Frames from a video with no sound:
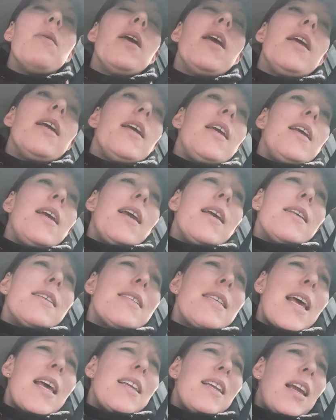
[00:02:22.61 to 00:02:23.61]
He
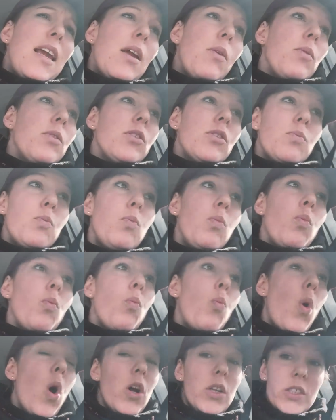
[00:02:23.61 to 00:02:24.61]
said he was
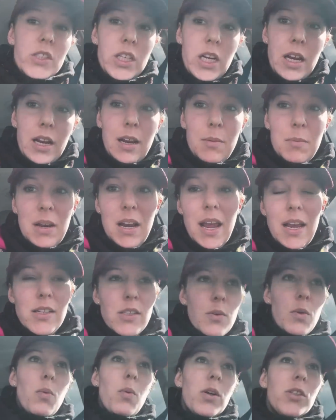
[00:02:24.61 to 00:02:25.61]
watching, him and
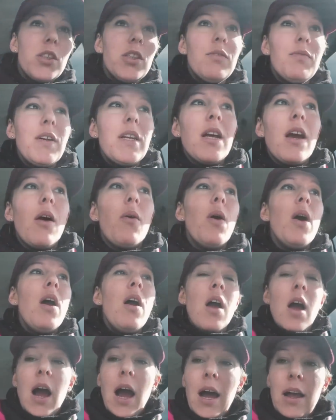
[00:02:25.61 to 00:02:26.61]
Hazel were watching a video,
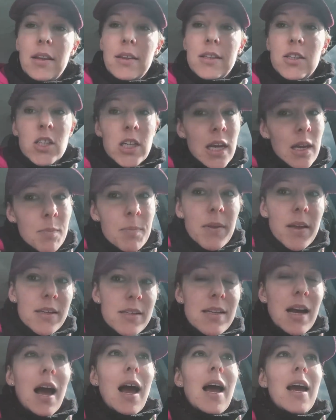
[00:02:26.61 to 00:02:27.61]
and the sheep that
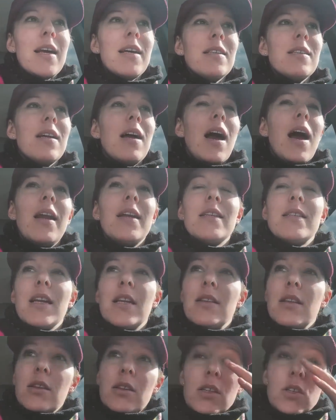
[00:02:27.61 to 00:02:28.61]
died, and he
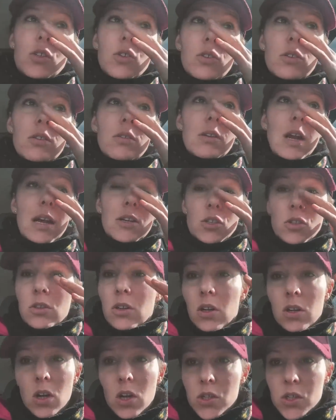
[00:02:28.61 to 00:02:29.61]
said that they shouldn't, I shouldn't
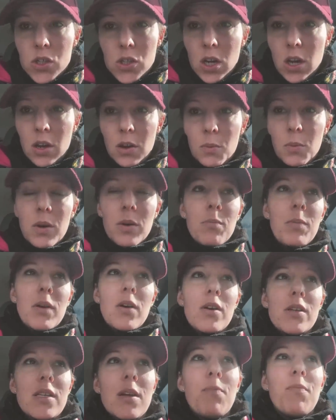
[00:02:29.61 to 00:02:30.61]
have lost two,
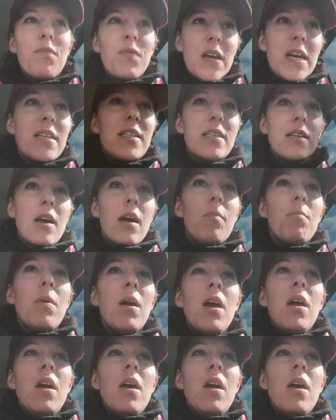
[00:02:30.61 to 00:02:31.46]
because I'm feeding them